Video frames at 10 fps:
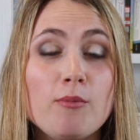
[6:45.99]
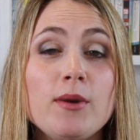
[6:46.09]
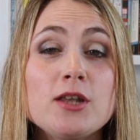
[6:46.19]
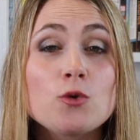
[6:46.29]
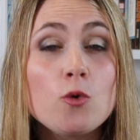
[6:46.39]

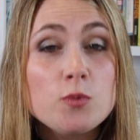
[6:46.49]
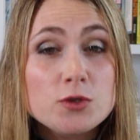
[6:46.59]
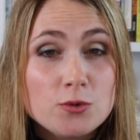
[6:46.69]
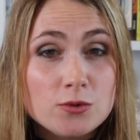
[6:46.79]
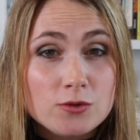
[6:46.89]
But it's always
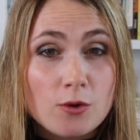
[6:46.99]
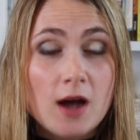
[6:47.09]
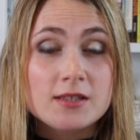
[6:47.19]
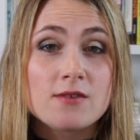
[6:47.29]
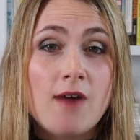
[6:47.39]
good to
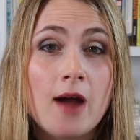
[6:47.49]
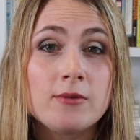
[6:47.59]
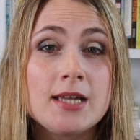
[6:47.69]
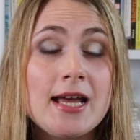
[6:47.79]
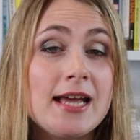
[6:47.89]
ask around,